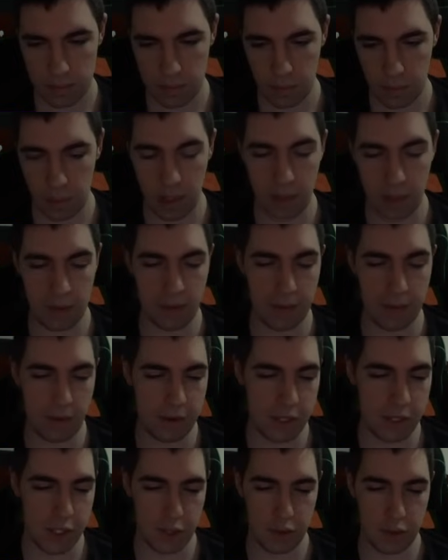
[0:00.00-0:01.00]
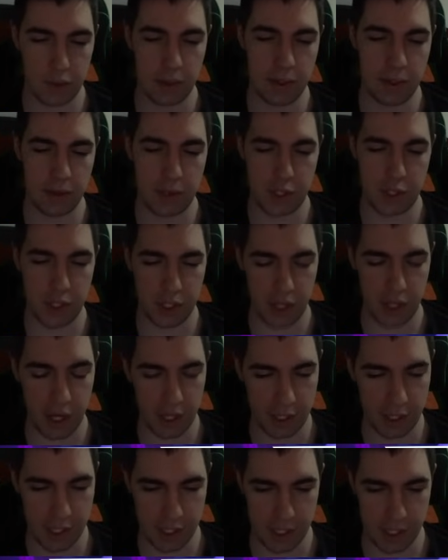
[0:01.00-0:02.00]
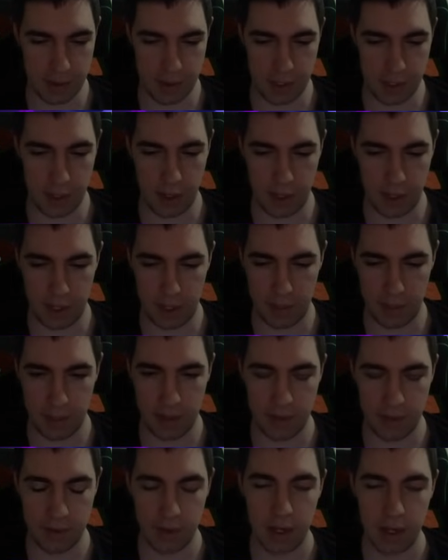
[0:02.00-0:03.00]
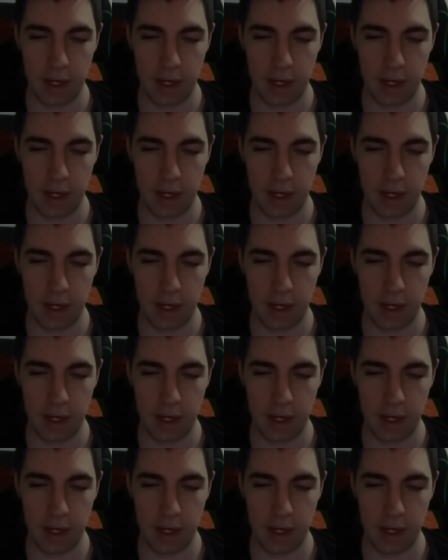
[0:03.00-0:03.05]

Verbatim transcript: Well, there's the two energy Annihilus I was talking about.